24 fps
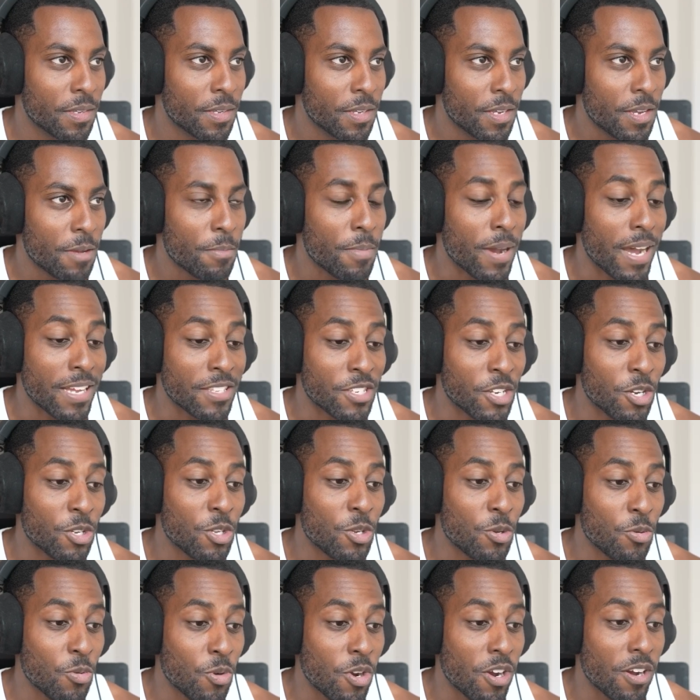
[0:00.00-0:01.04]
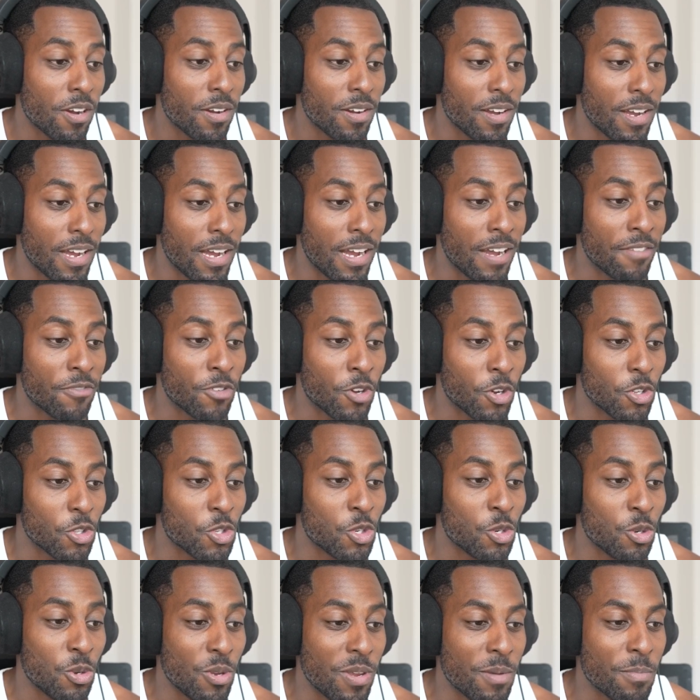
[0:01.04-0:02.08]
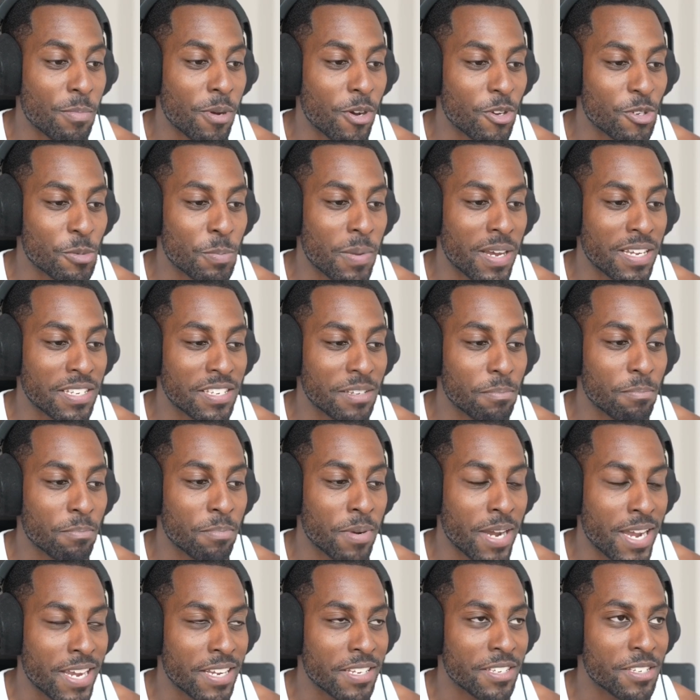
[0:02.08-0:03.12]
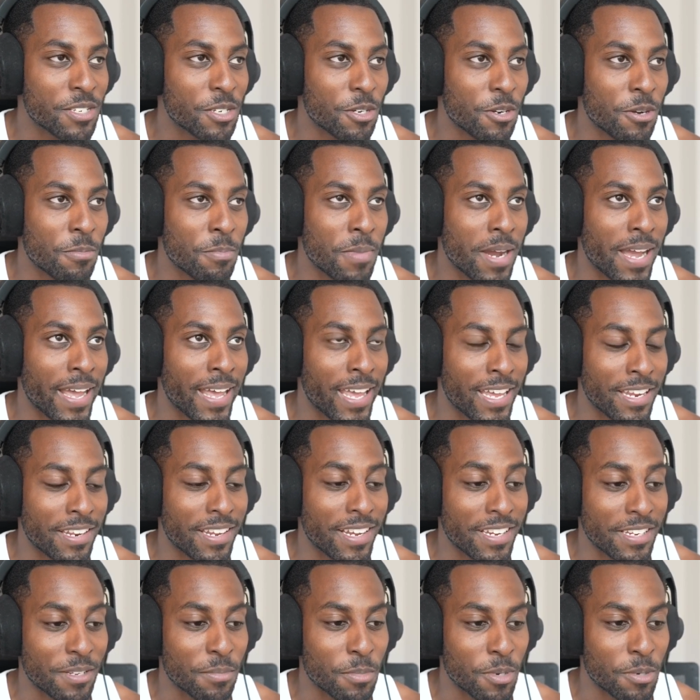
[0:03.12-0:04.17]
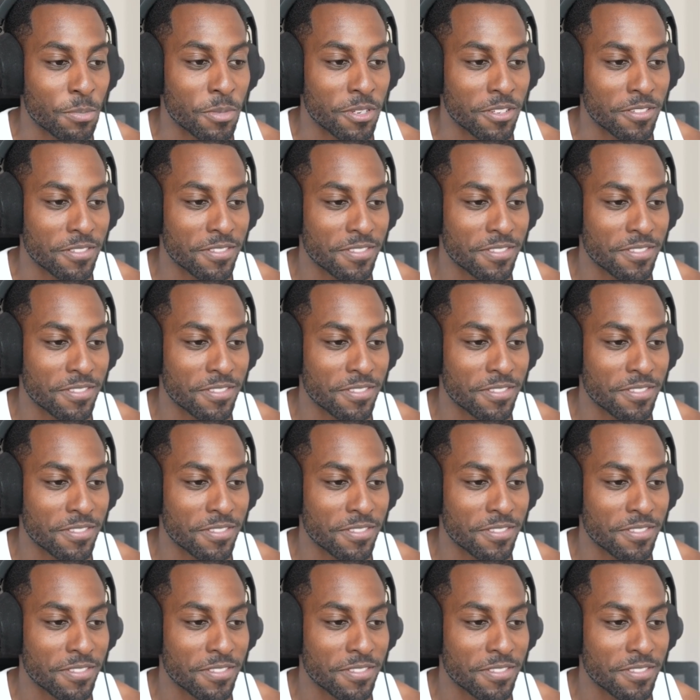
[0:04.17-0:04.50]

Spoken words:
But I tell you what, I've got 2 impulse buys on my head at the moment,